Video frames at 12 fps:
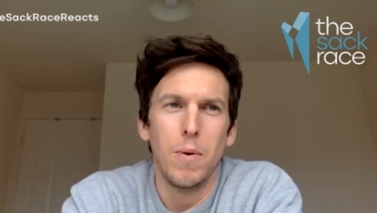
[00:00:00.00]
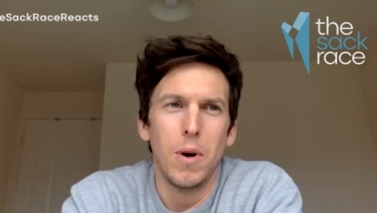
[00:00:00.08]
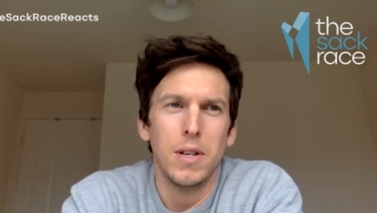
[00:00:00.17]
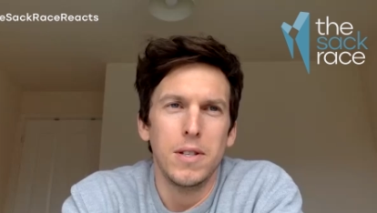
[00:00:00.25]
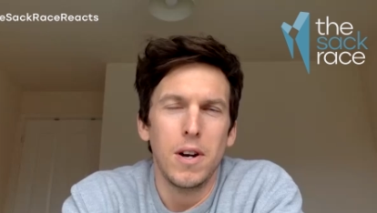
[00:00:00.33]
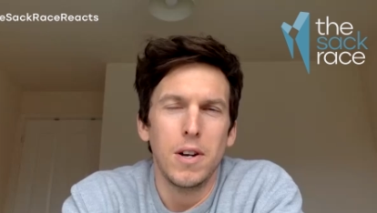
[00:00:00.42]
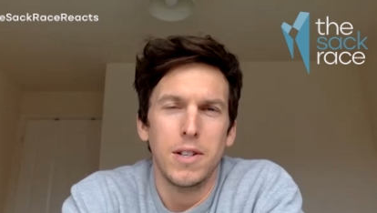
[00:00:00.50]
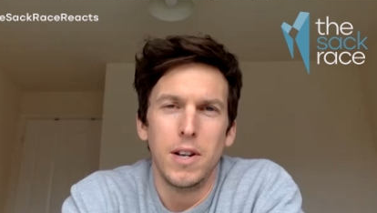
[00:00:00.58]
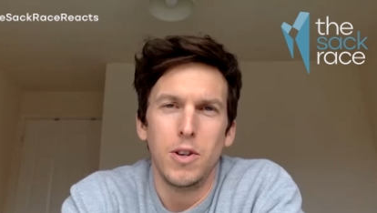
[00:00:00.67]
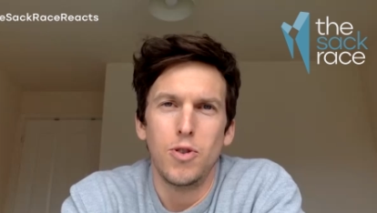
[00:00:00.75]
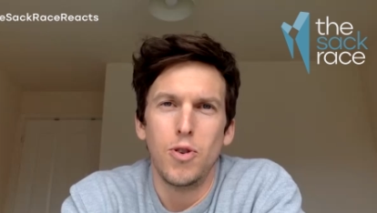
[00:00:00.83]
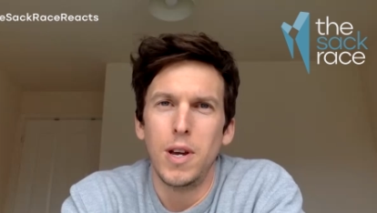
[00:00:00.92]
what he's done. He had
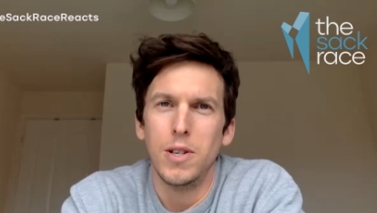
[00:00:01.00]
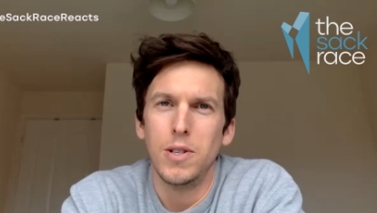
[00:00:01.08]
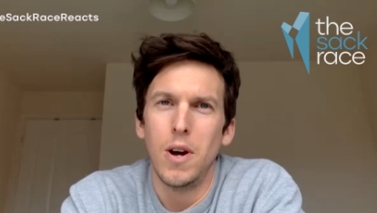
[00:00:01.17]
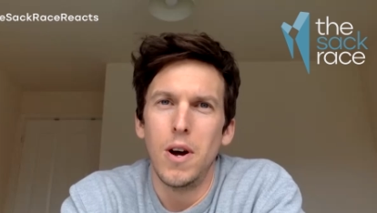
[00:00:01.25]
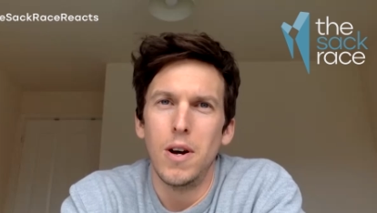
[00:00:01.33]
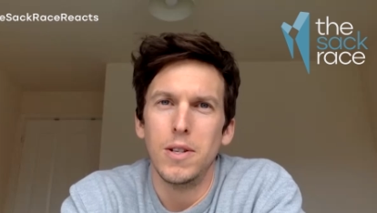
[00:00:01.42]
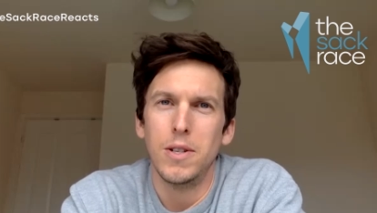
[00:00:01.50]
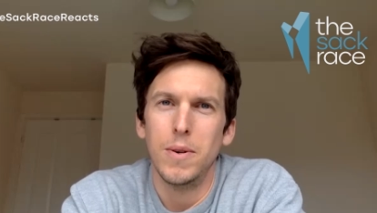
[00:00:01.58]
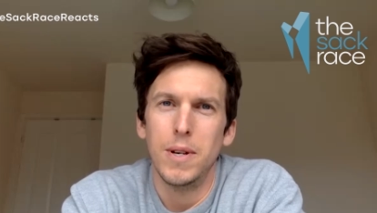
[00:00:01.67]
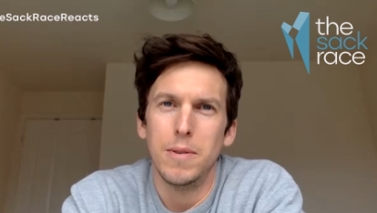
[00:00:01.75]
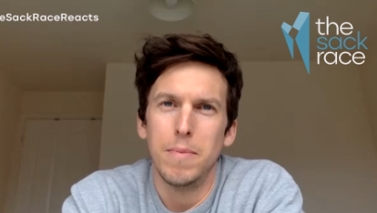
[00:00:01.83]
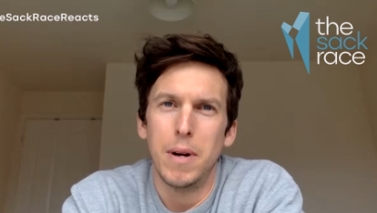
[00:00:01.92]
a tricky start to
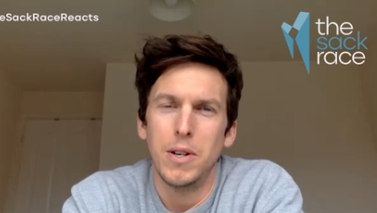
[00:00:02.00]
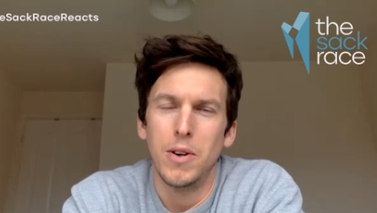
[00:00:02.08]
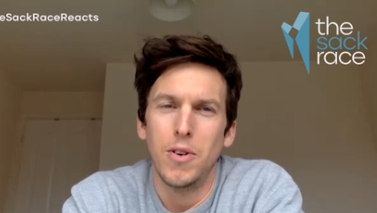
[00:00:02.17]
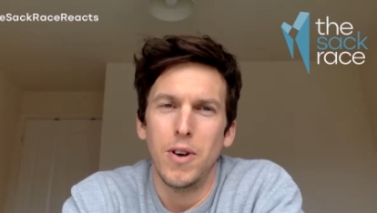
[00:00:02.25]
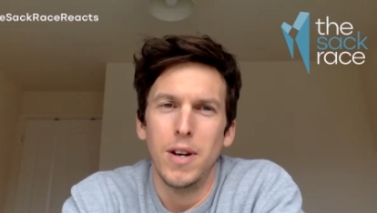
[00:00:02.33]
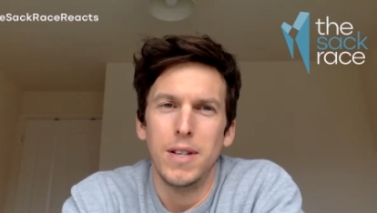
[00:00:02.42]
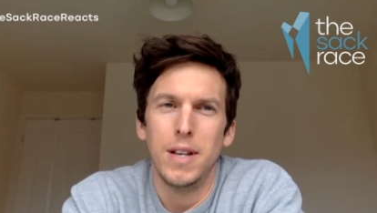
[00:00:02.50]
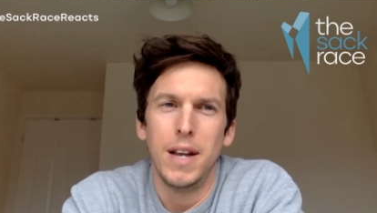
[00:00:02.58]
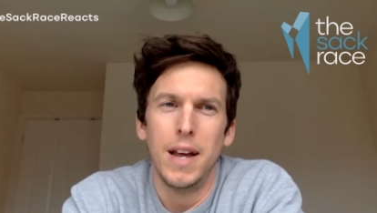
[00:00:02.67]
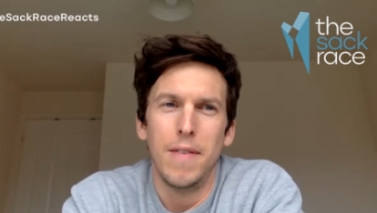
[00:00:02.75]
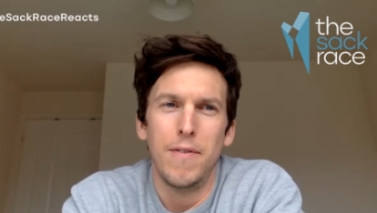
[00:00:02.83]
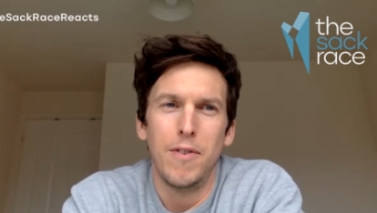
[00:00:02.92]
his managerial career, didn't
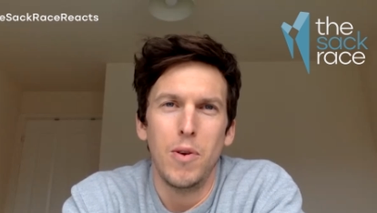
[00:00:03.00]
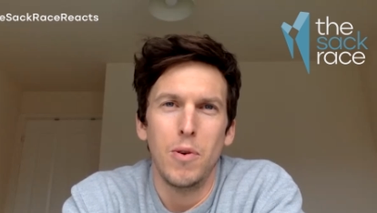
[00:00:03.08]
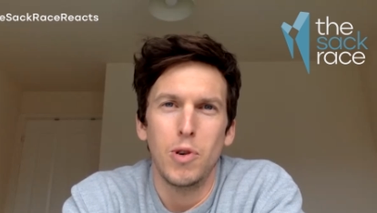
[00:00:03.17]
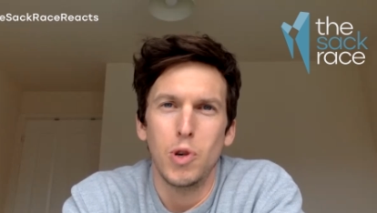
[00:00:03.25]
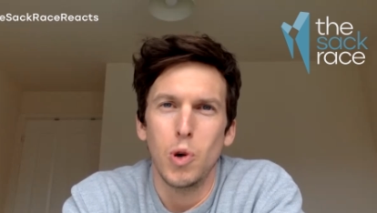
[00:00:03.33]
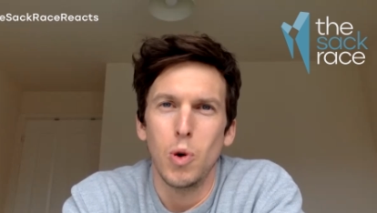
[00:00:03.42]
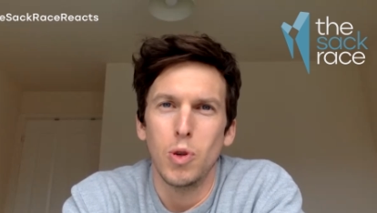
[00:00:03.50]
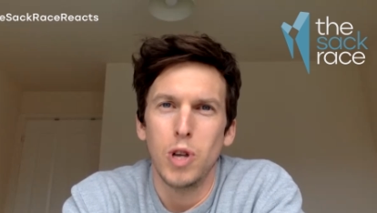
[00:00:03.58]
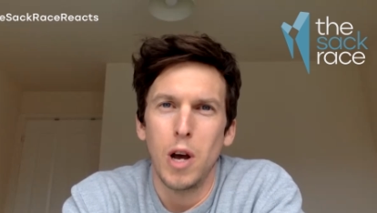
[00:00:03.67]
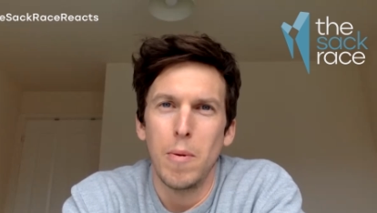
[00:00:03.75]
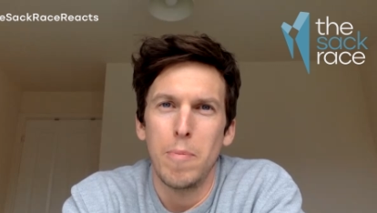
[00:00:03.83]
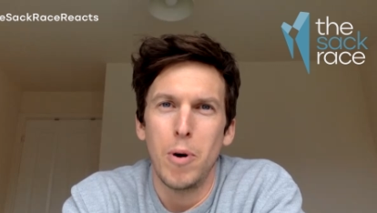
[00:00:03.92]
he? A few
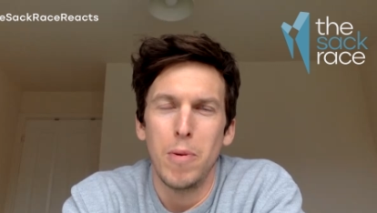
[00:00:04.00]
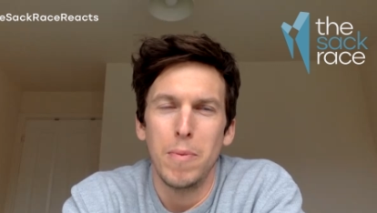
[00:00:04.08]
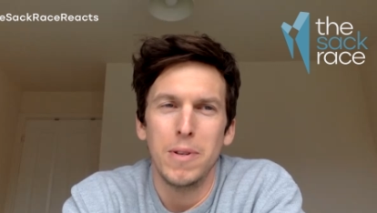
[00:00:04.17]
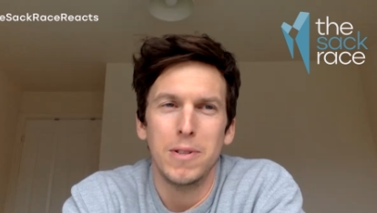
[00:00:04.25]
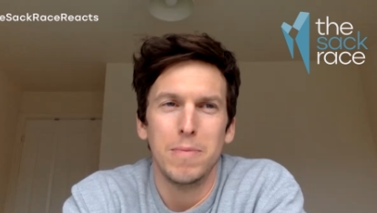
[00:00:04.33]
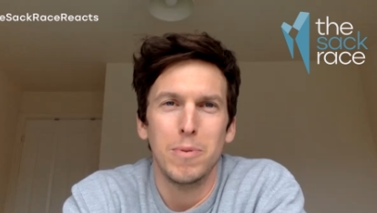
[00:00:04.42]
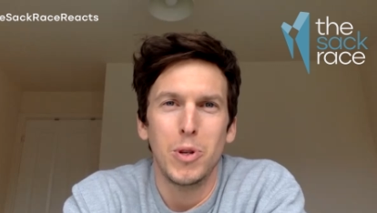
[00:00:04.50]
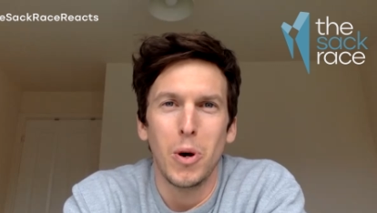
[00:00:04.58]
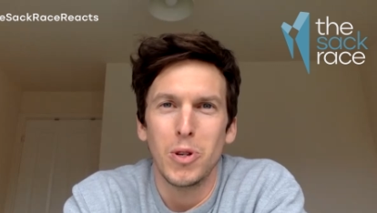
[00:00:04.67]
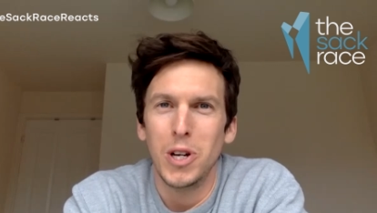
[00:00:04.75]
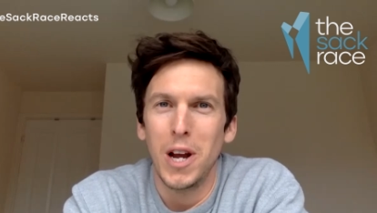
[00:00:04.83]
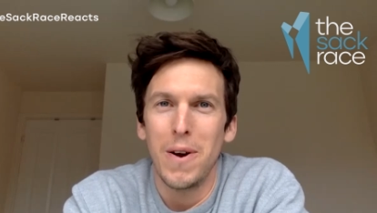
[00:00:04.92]
short-term appointments, some
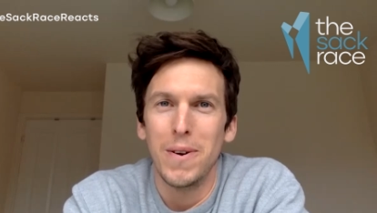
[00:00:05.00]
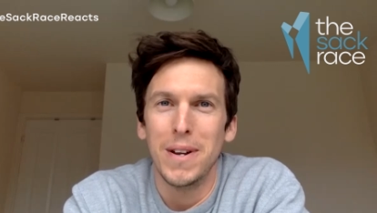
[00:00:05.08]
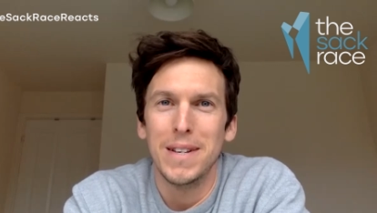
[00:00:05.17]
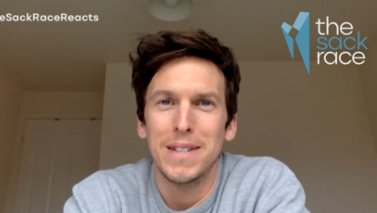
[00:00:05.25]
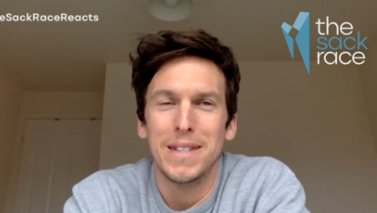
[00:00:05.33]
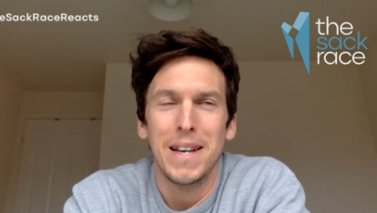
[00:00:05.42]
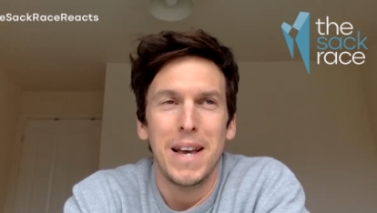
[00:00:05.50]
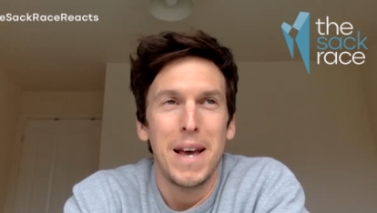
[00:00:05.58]
dodgy owners.